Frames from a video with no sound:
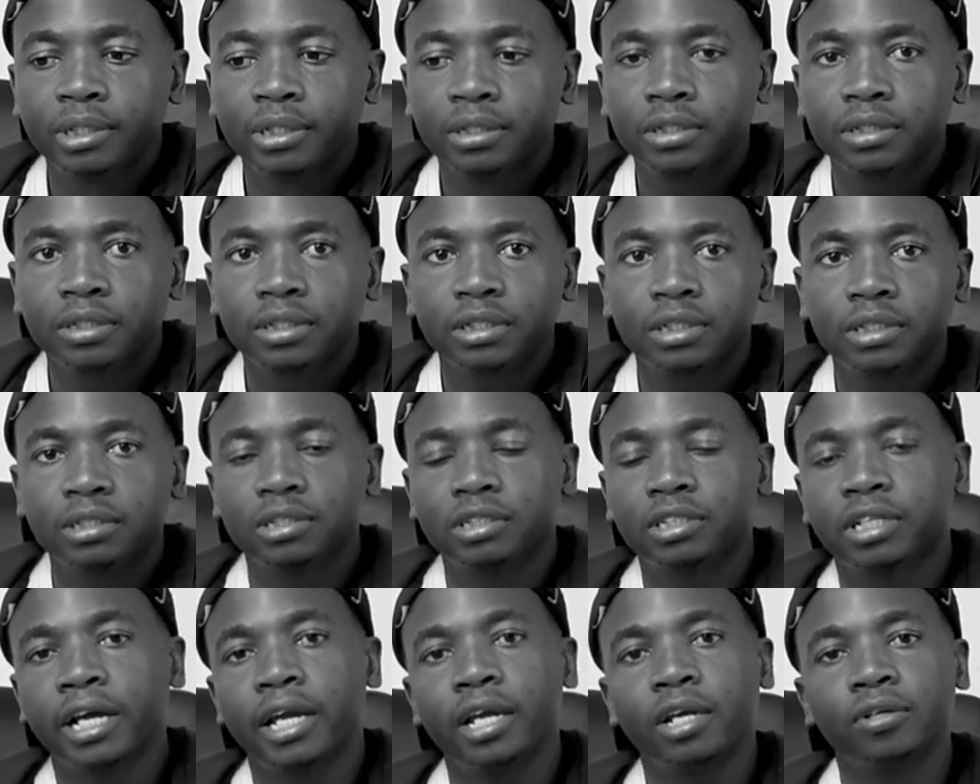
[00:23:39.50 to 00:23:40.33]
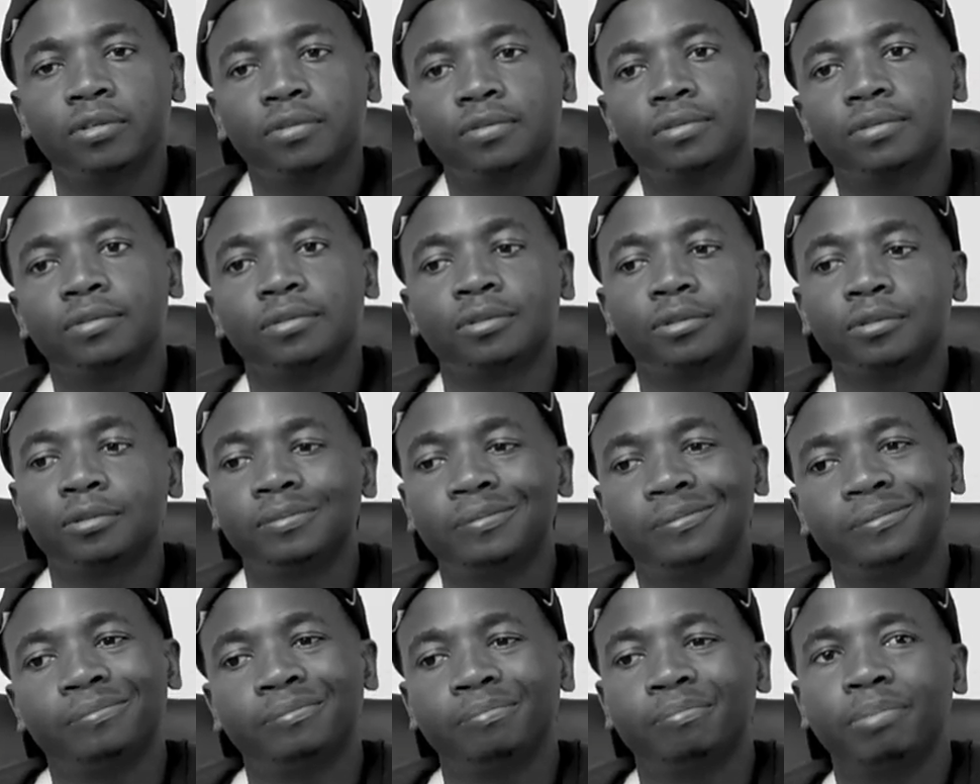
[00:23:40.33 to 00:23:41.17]
just trying to
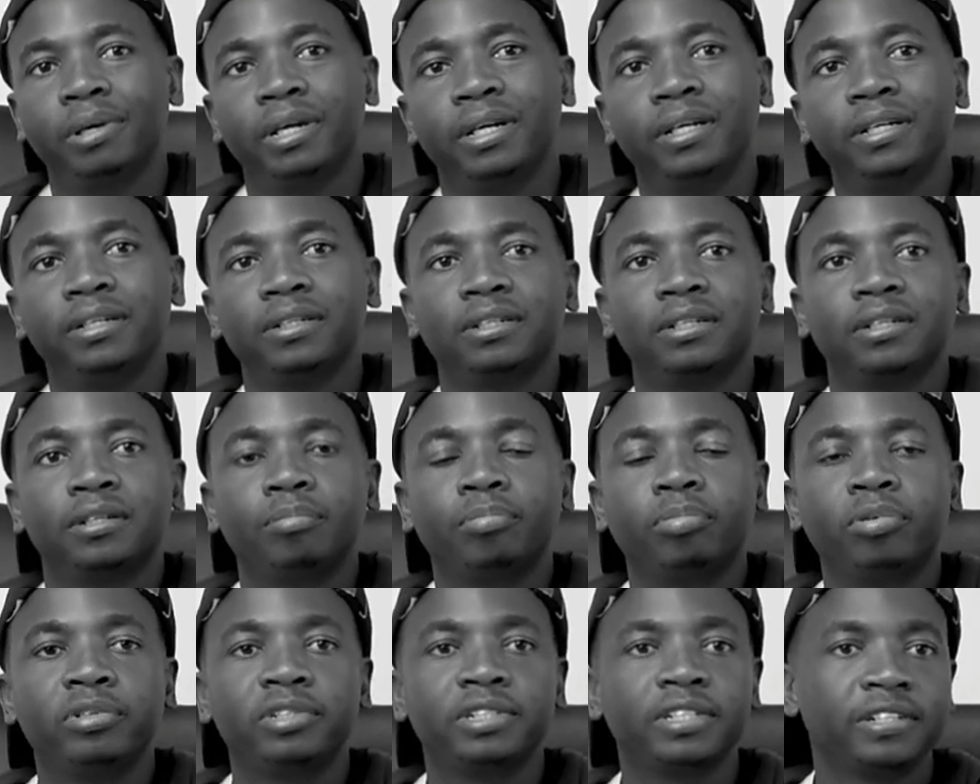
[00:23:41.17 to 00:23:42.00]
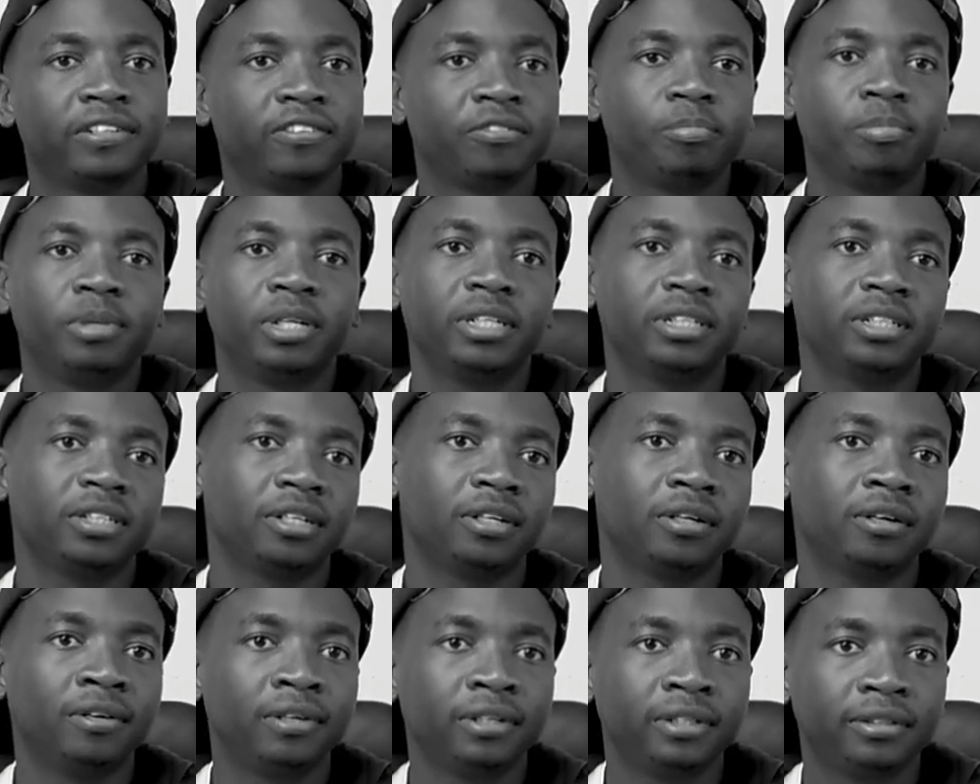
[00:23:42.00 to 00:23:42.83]
paint a positive
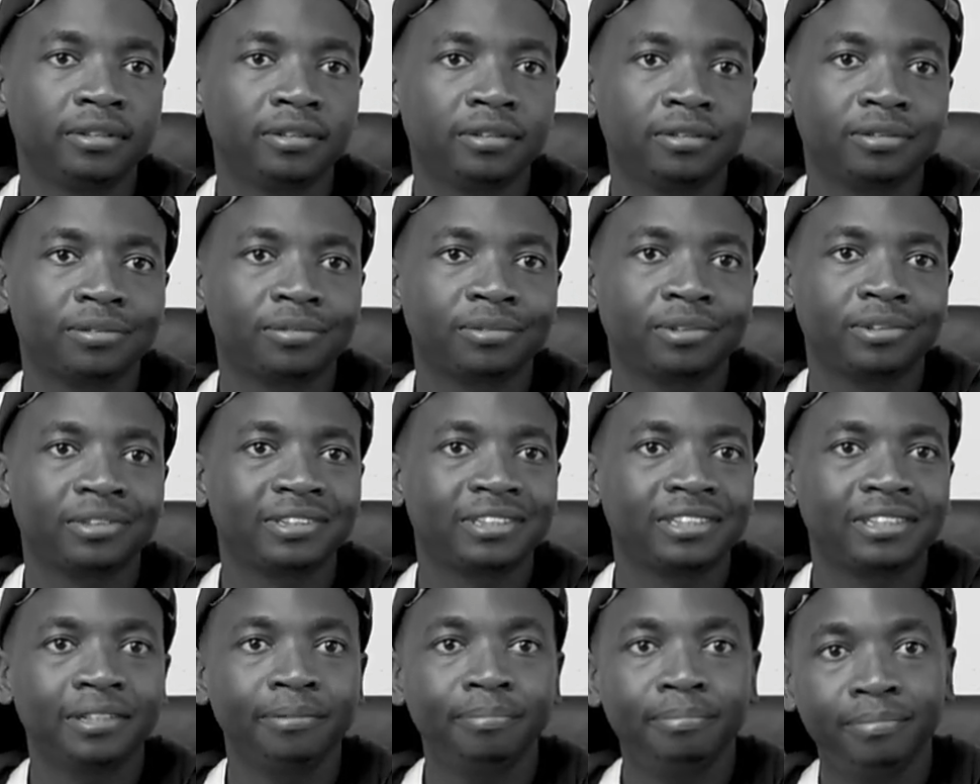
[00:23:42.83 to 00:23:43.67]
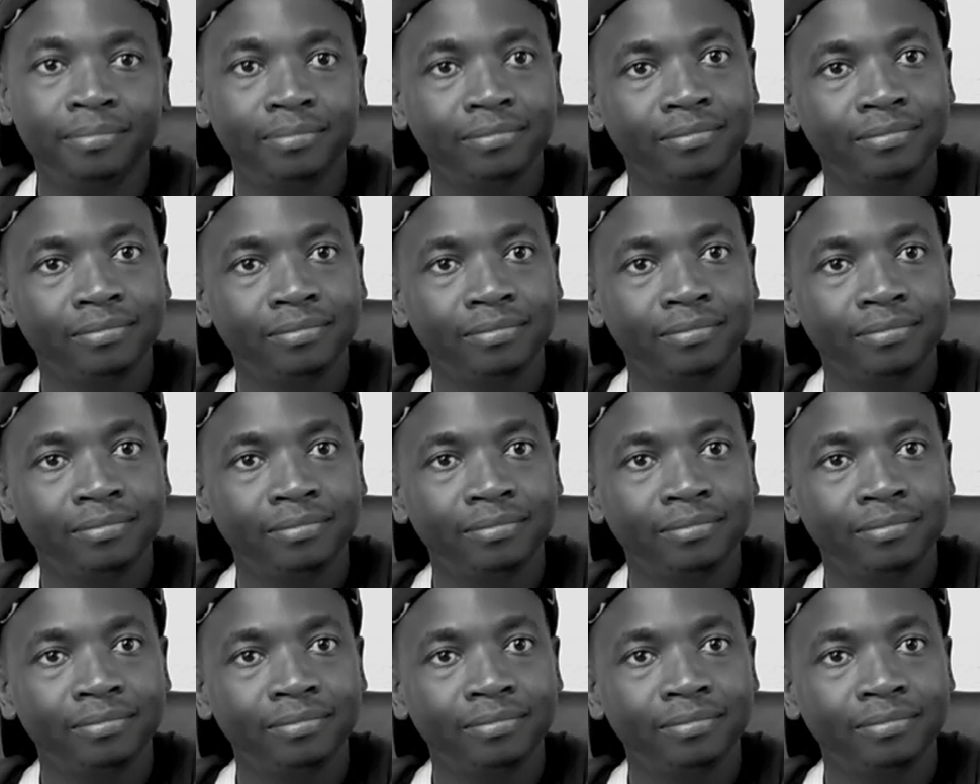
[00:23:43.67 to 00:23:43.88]
picture on Zim,